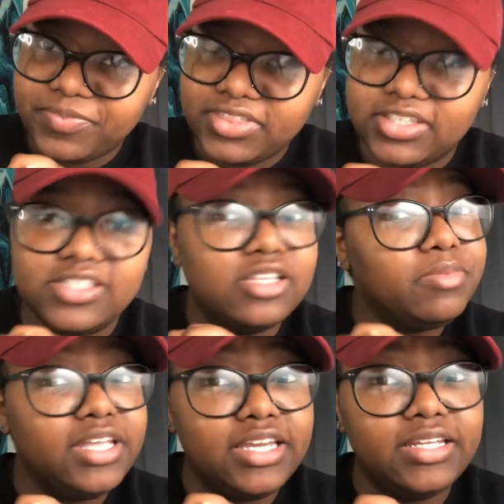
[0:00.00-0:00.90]
This is only
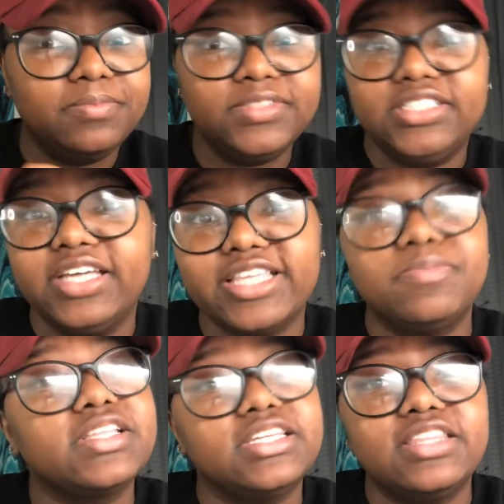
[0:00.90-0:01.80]
beginning.
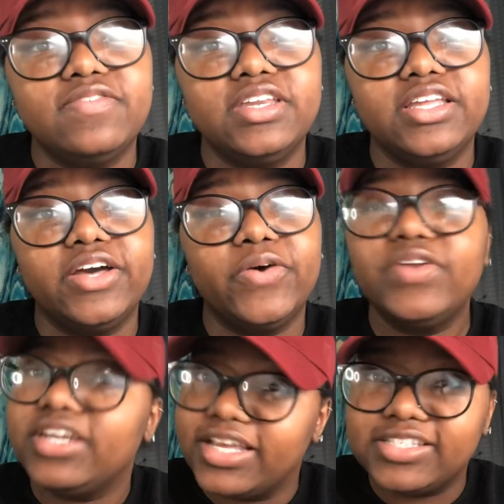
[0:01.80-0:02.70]
Expect another video
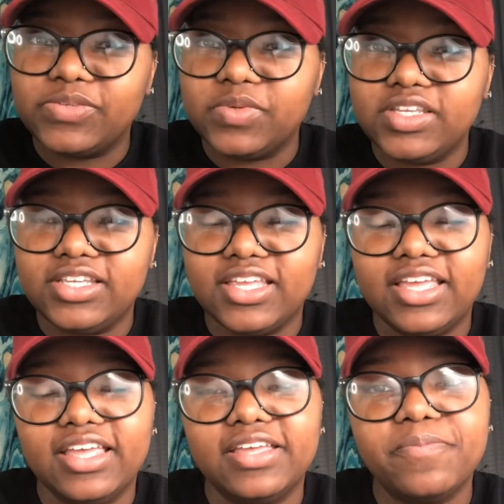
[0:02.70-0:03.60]
next week,
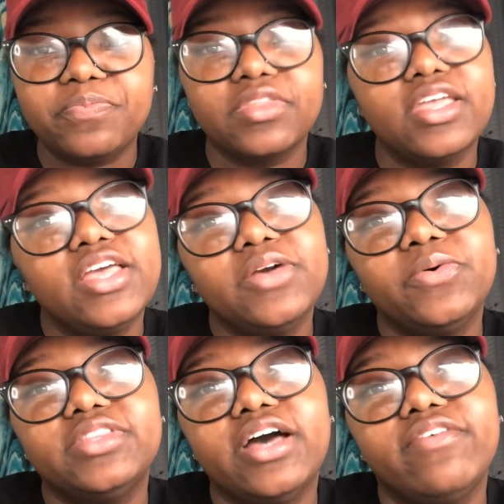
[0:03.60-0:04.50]
and
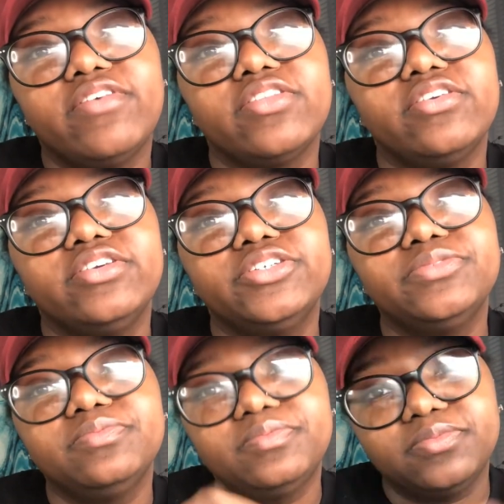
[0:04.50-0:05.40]
without further ado,
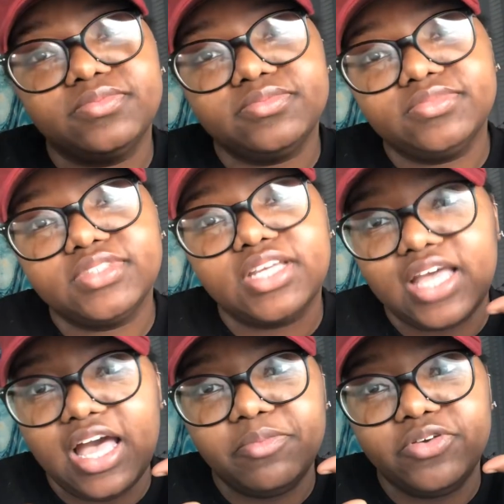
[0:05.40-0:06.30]

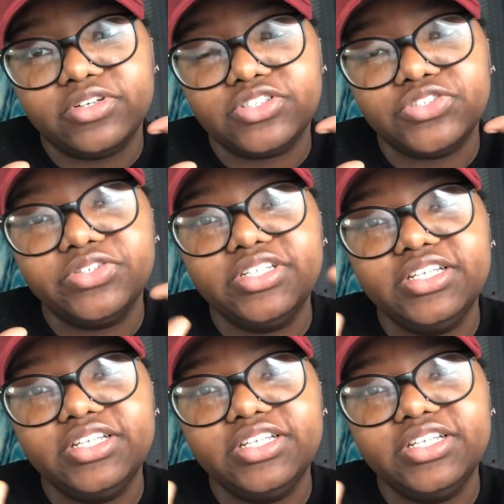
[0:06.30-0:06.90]
I'm yours truly, and we'll see you in